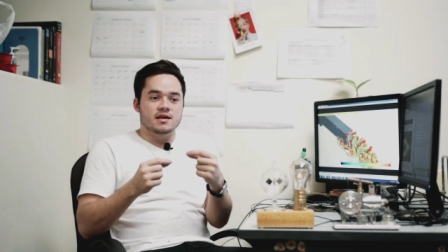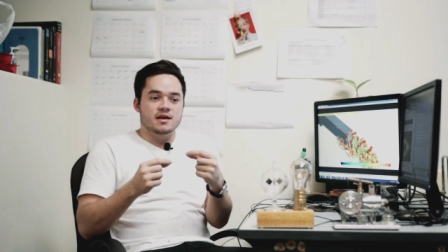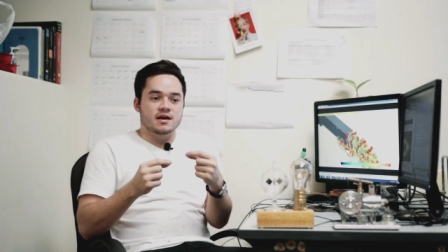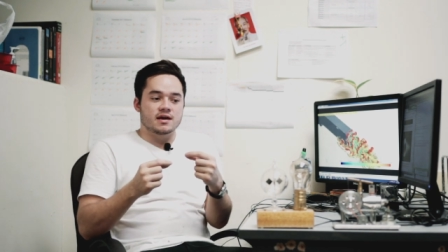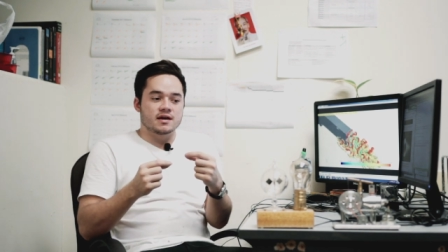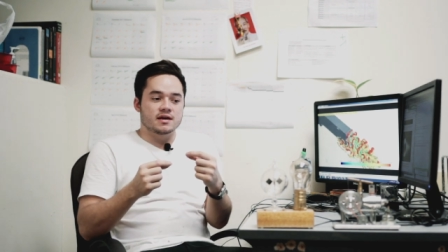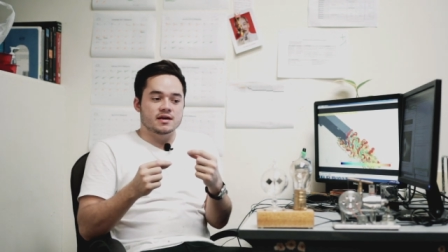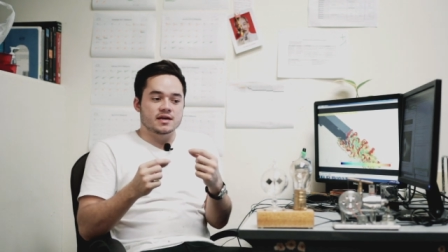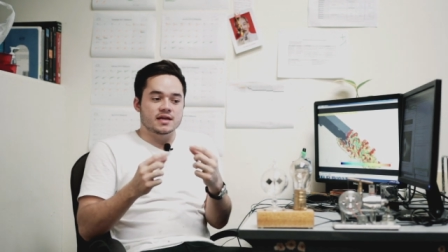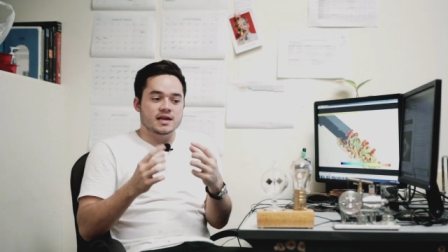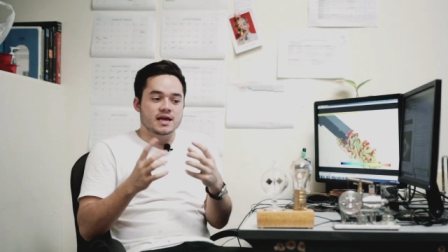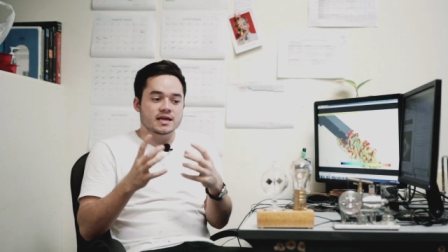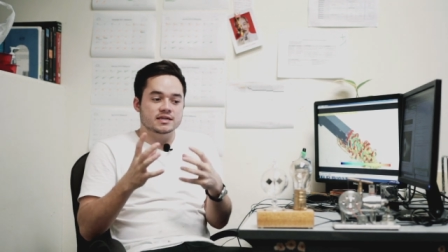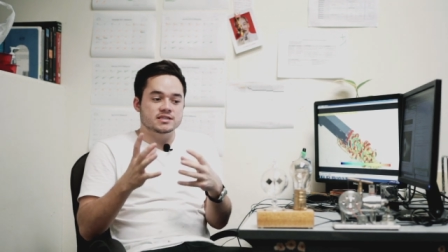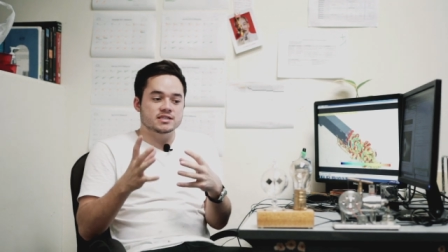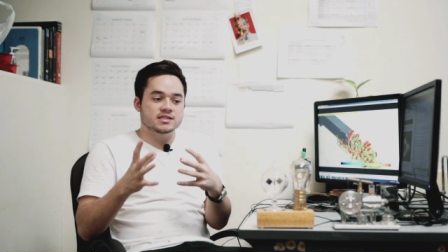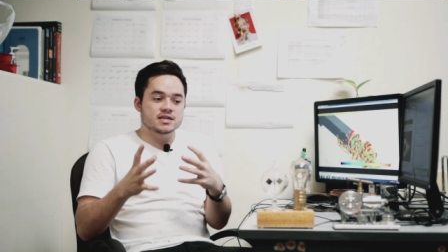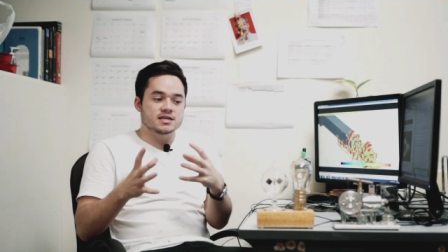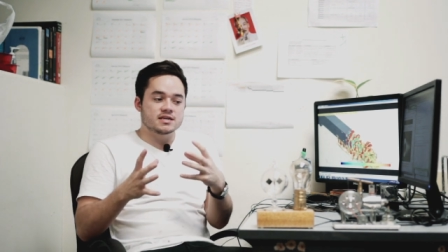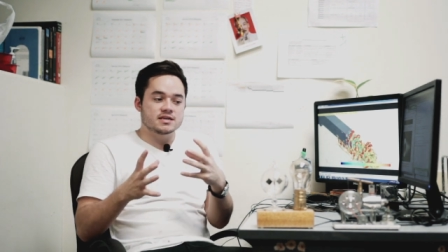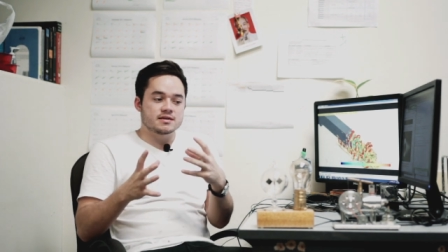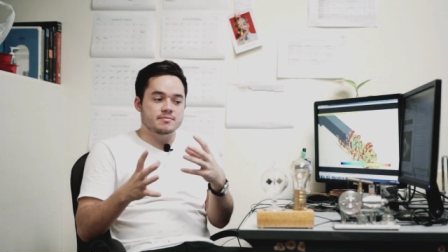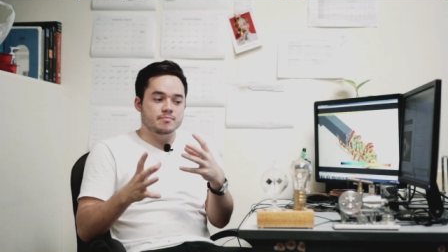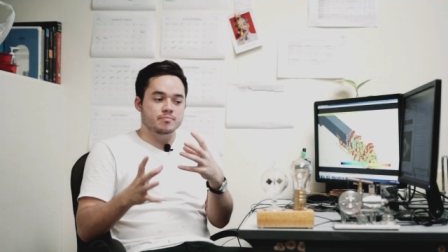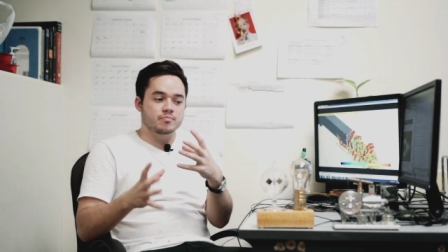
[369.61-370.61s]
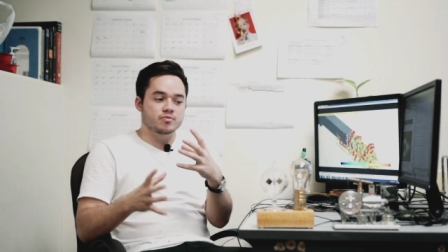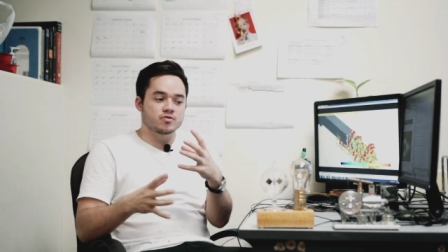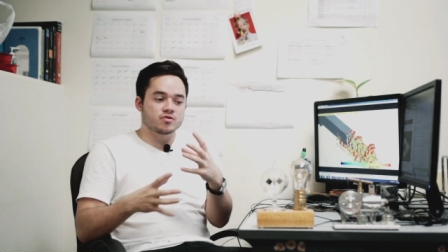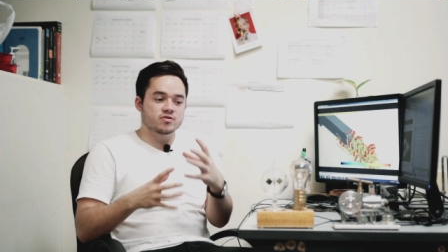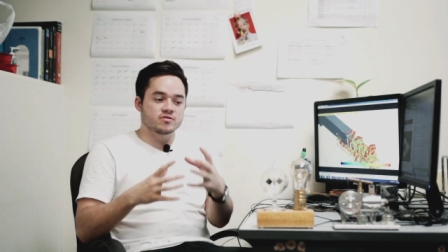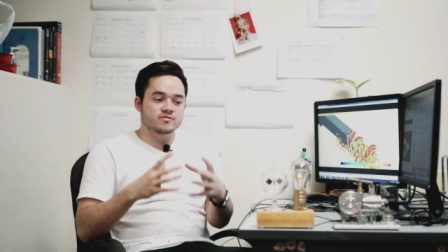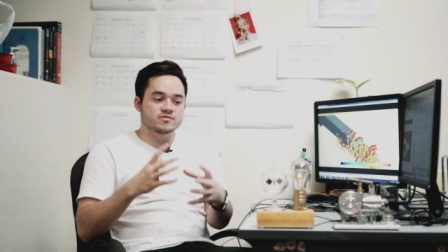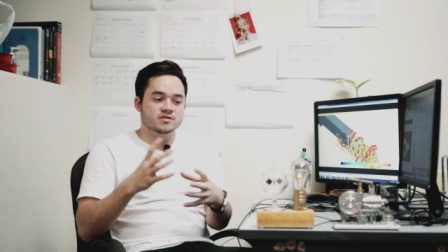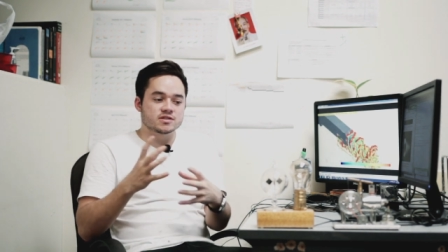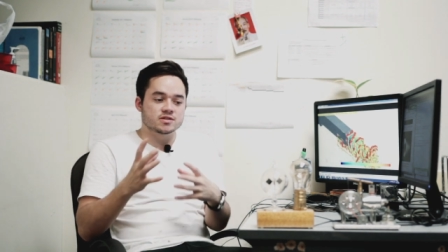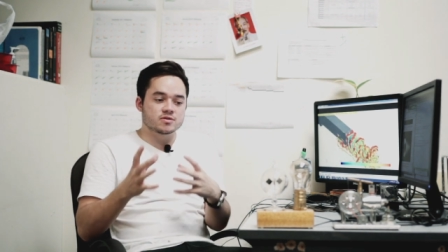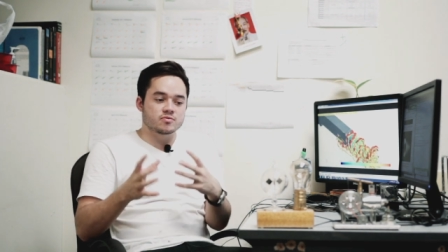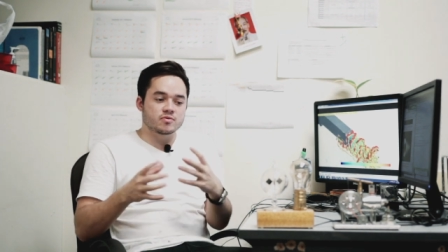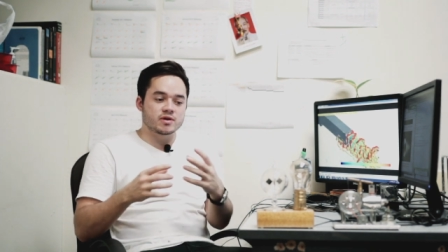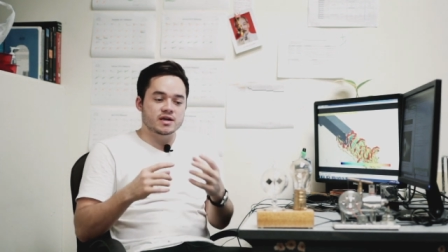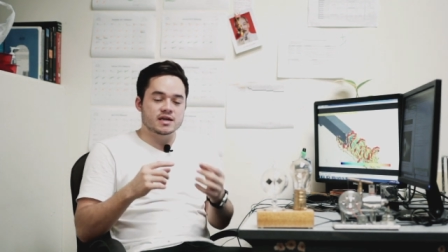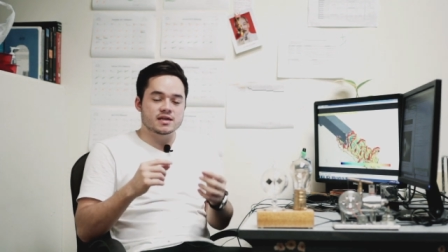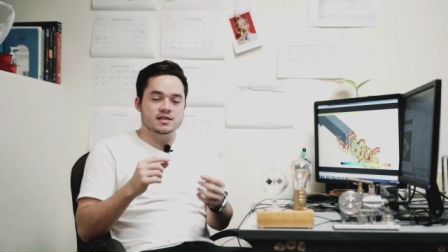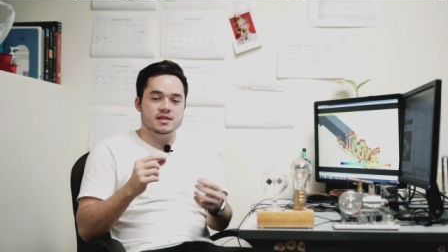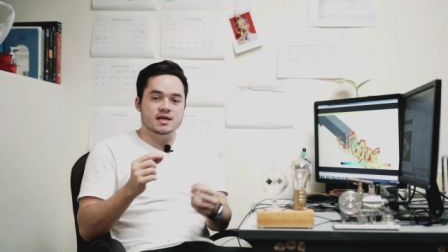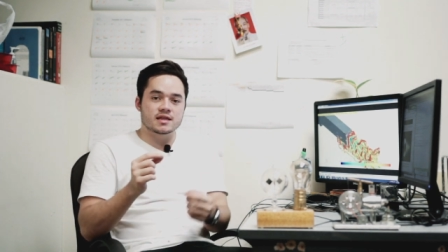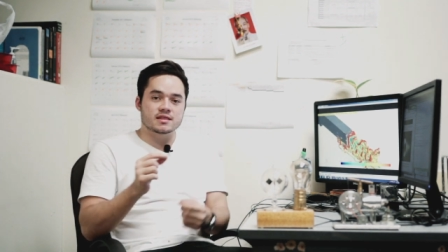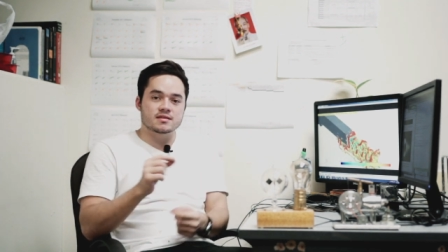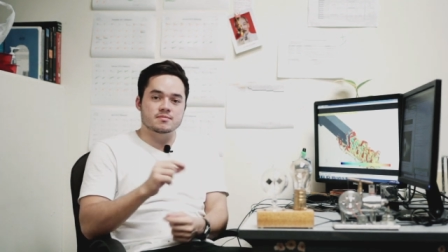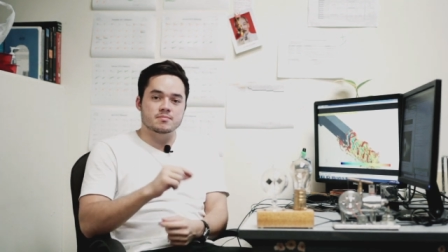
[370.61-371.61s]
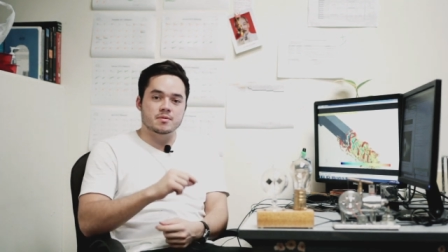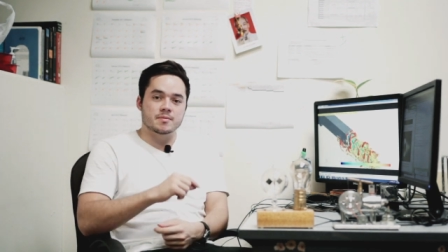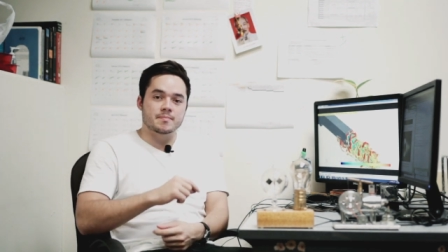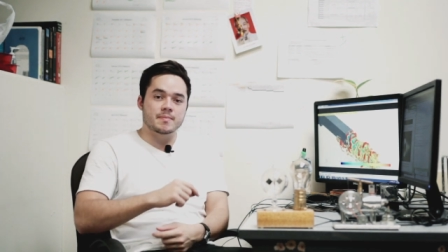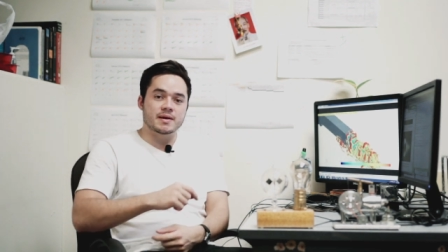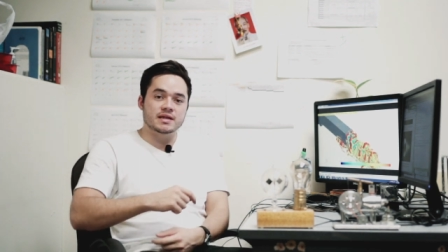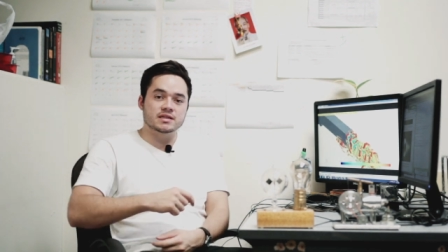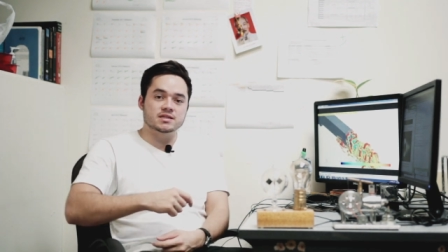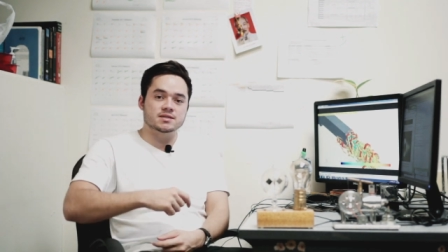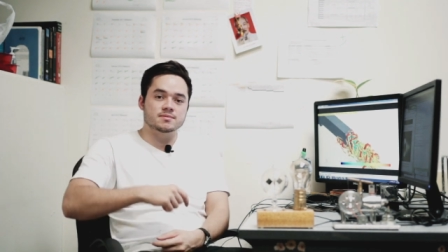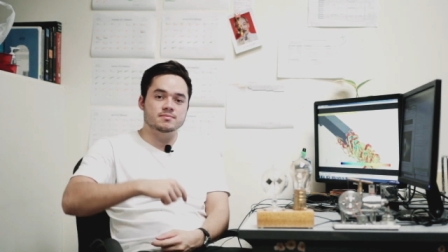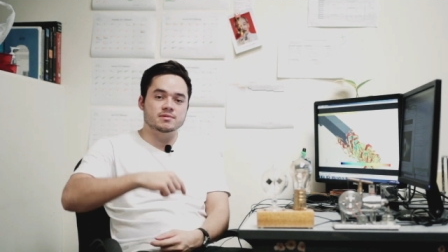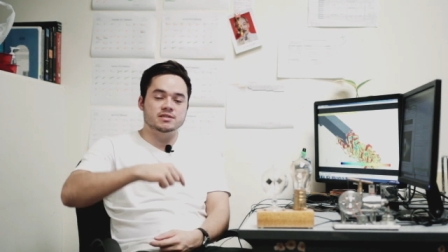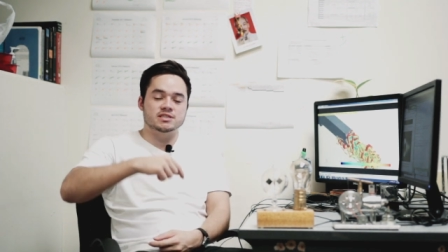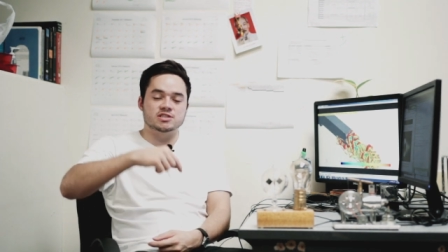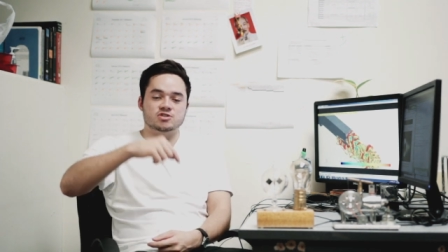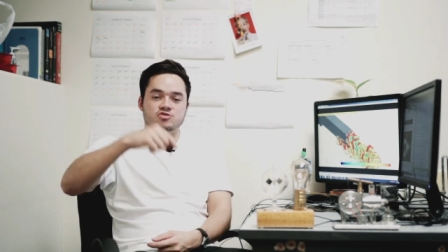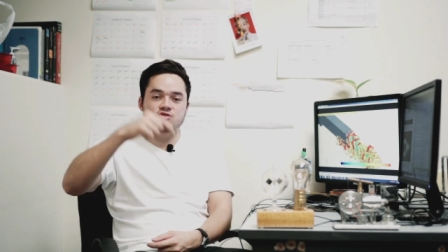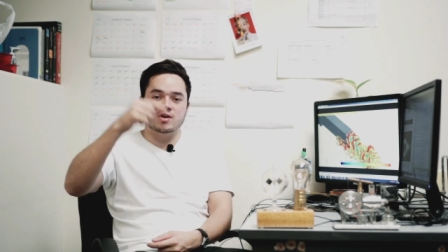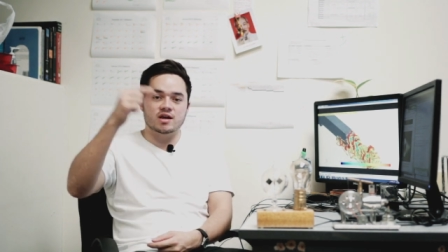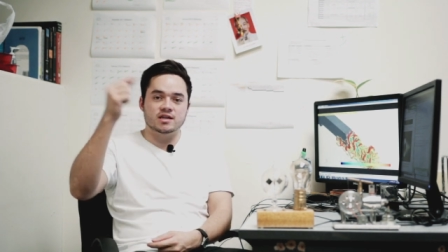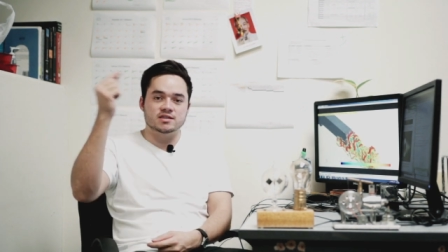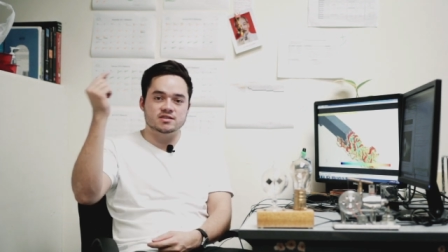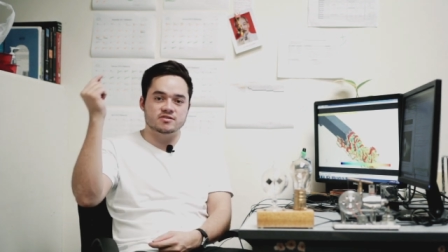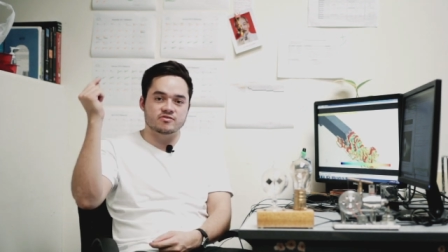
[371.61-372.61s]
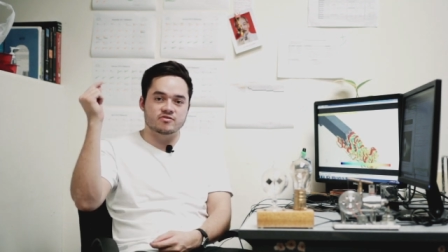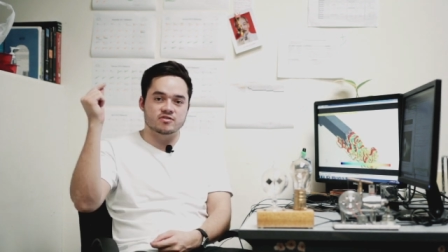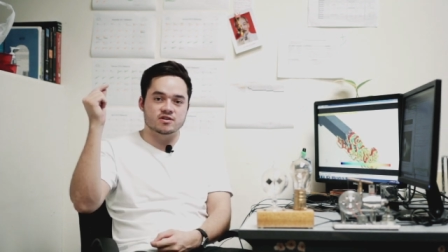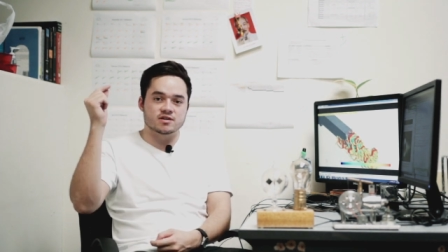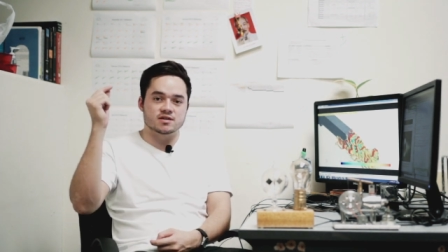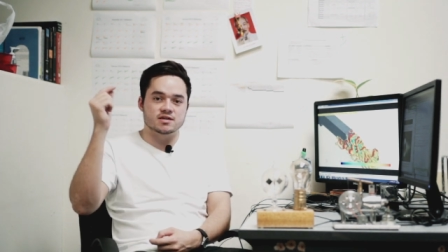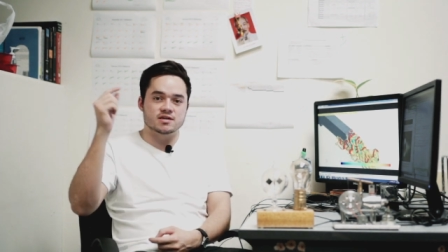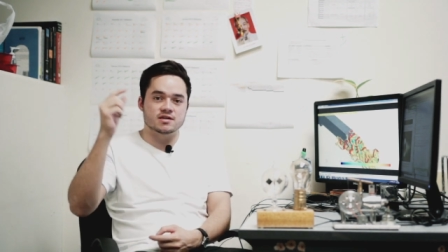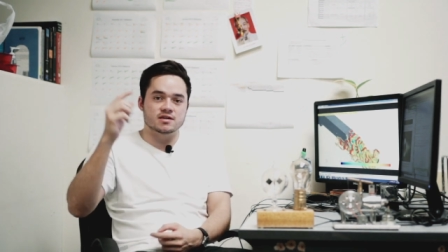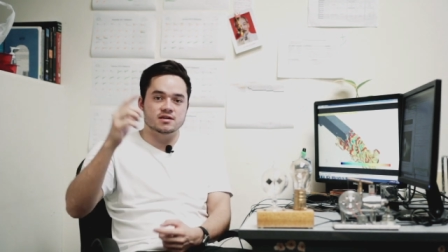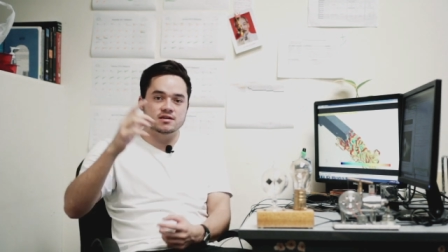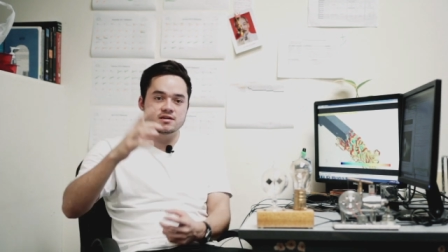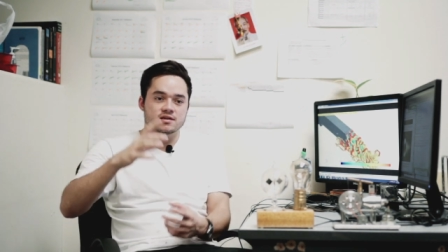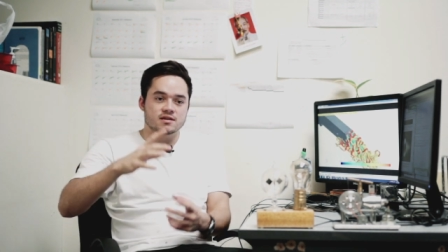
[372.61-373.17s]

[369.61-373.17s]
uh, it actually improves the way that the momentum is transferred,